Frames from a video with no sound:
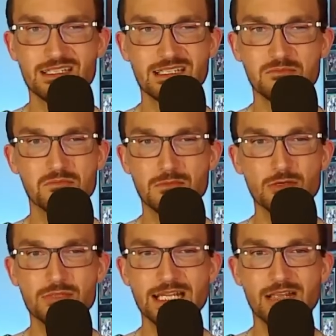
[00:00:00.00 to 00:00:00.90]
in
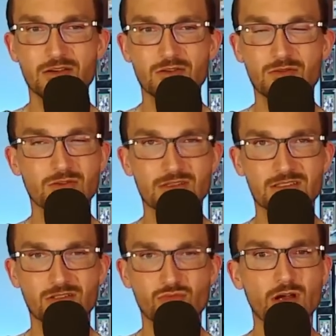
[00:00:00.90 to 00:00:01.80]
Modelo or
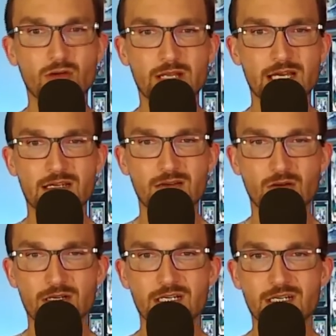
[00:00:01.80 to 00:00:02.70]
Corona
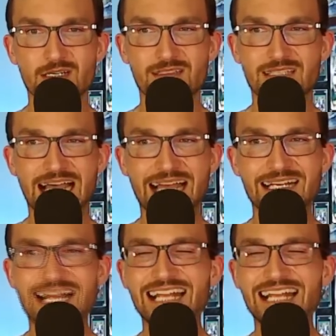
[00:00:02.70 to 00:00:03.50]
or the Heineken.